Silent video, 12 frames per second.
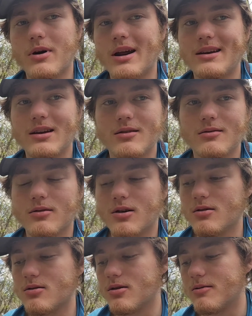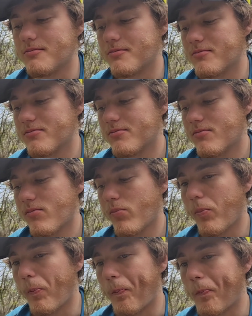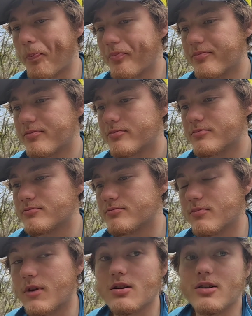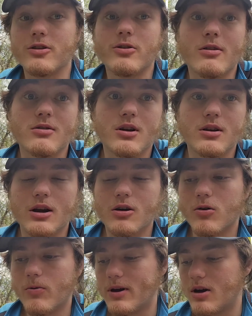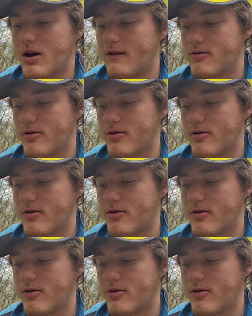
but I didn't because I knew I was gonna take a whole week off.